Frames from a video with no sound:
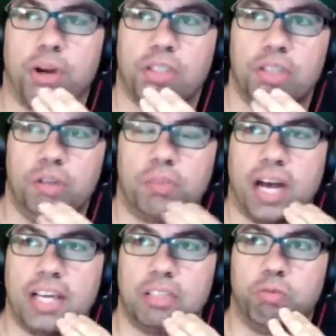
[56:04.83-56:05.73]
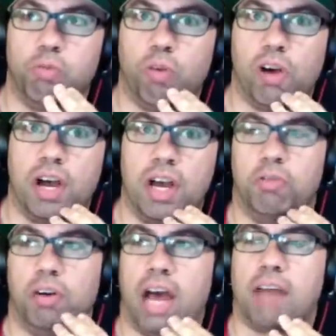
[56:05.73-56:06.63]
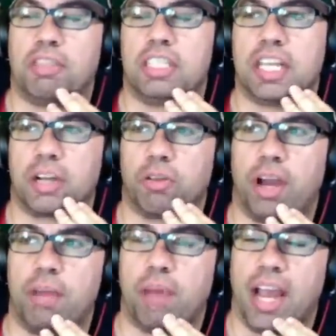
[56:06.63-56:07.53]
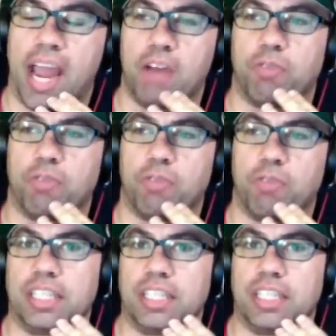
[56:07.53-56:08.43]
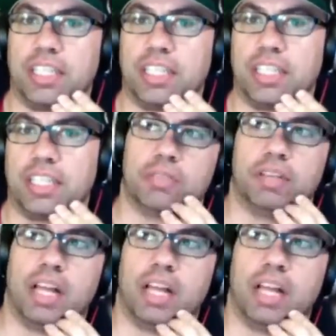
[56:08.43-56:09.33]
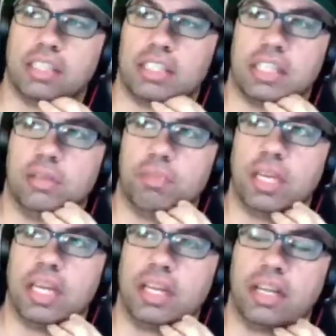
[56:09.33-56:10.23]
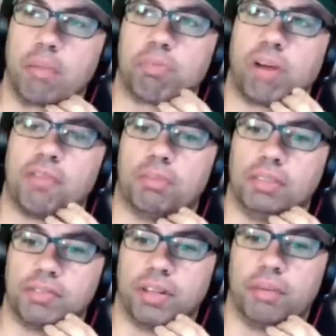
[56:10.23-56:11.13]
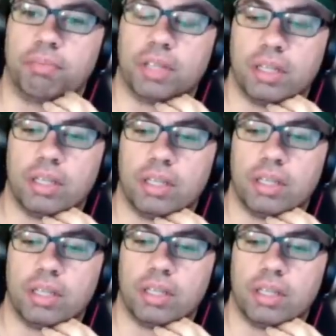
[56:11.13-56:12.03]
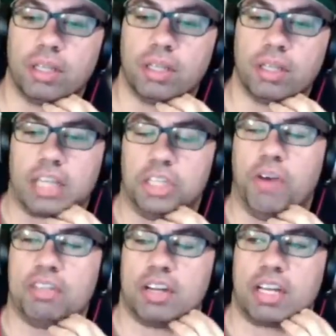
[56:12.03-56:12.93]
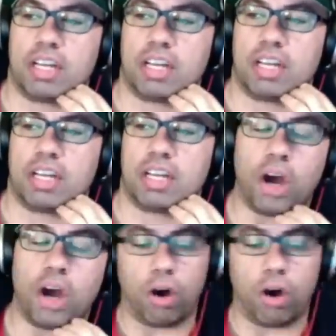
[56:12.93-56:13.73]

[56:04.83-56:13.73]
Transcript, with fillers: The person who buys one will have to stick around and buy every single one of us for that thing to still be like profitable for them. Well, no one's that, gonna come in and